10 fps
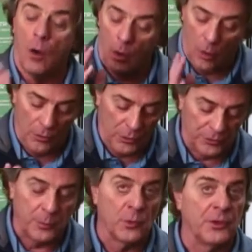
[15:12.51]
All
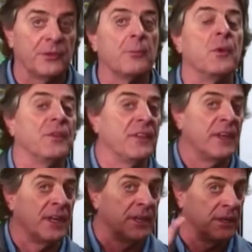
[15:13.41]
those points, but
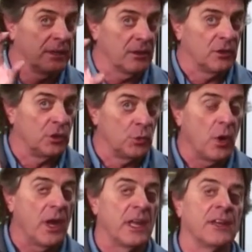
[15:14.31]
then
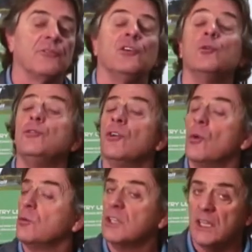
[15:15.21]
if you
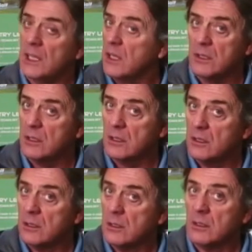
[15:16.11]
don't get
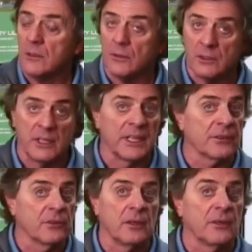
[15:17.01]
the
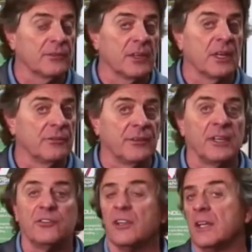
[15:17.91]
length, loft, lie,
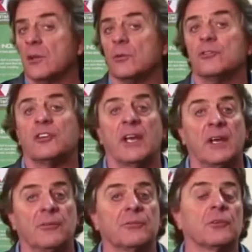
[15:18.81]
face angle,
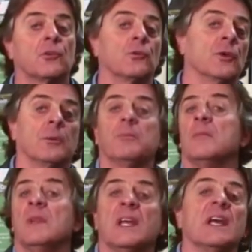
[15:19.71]
shaft,
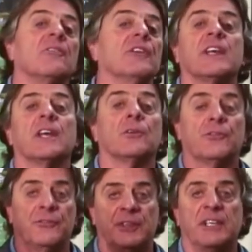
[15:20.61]
grip, everything
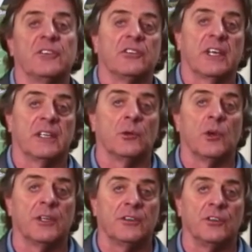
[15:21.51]
else fit exactly
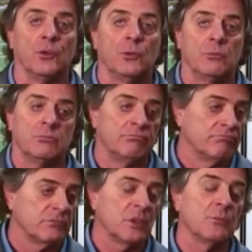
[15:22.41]
right to you,
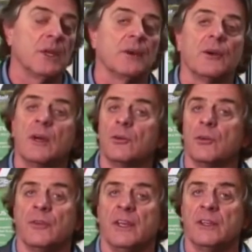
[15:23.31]
doesn't matter how
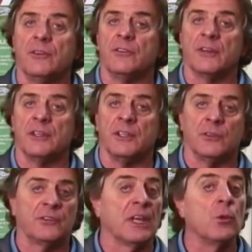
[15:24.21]
good the head design
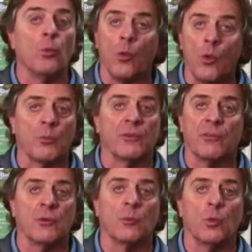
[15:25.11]
is, it won't
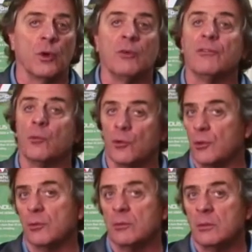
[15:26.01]
perform well for you.